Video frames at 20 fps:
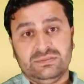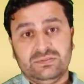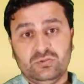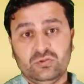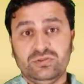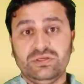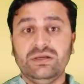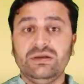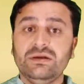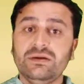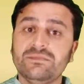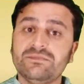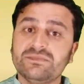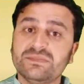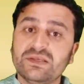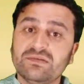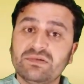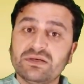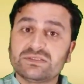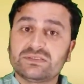Today,
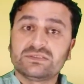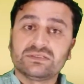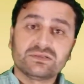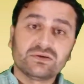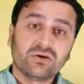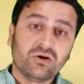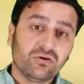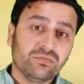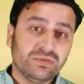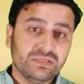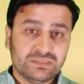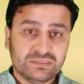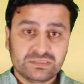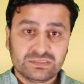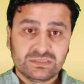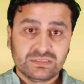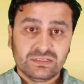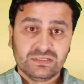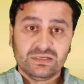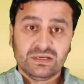the Western
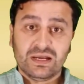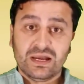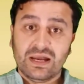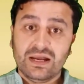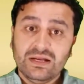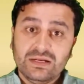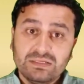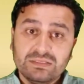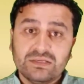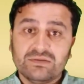governments and